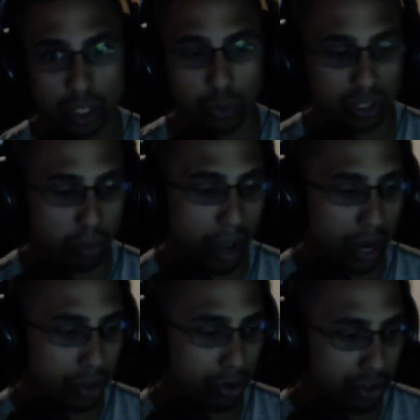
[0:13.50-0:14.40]
went to my
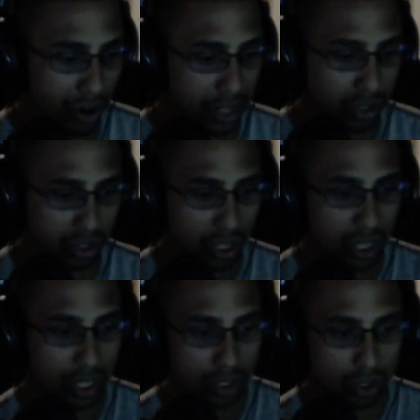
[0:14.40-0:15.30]
other address,
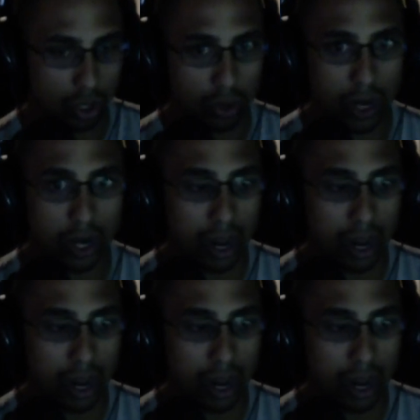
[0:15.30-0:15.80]
so uh,